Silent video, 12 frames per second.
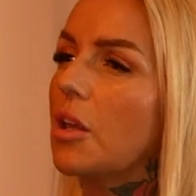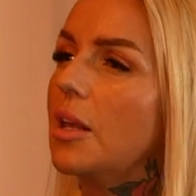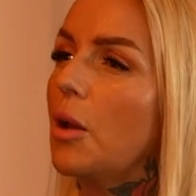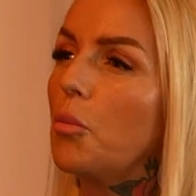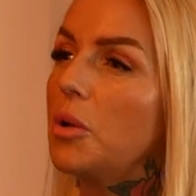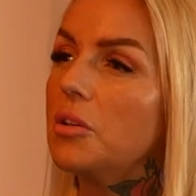
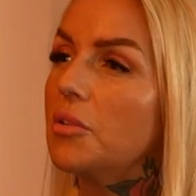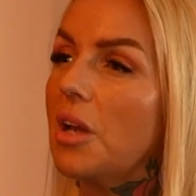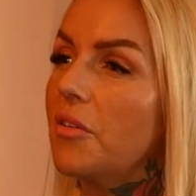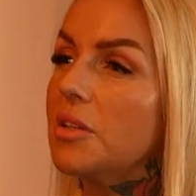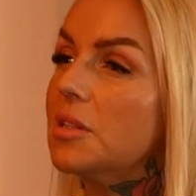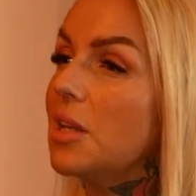yet we don't
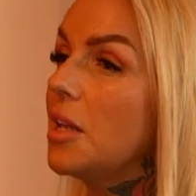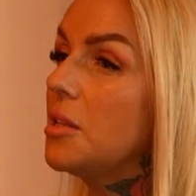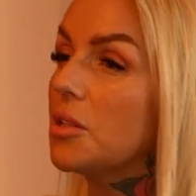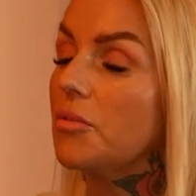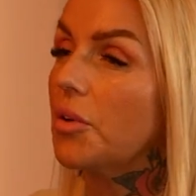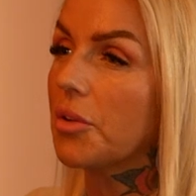have a
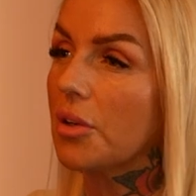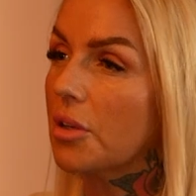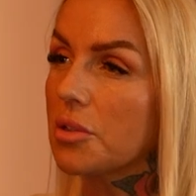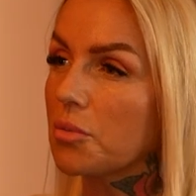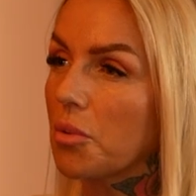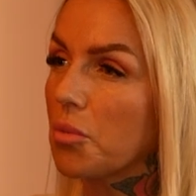sense of other
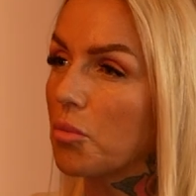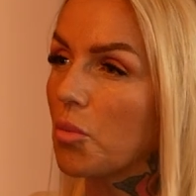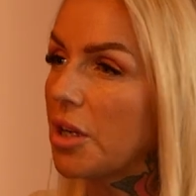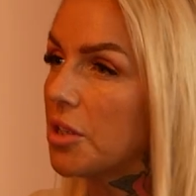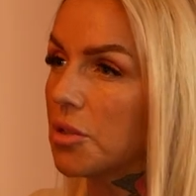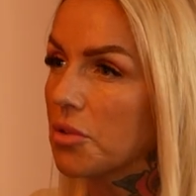because we're
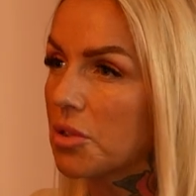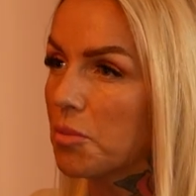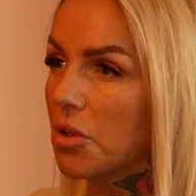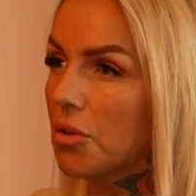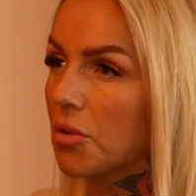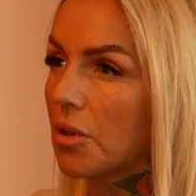way too
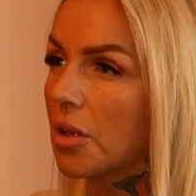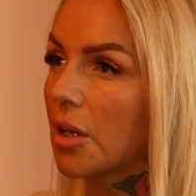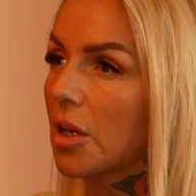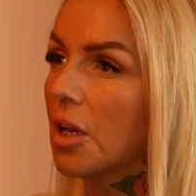small.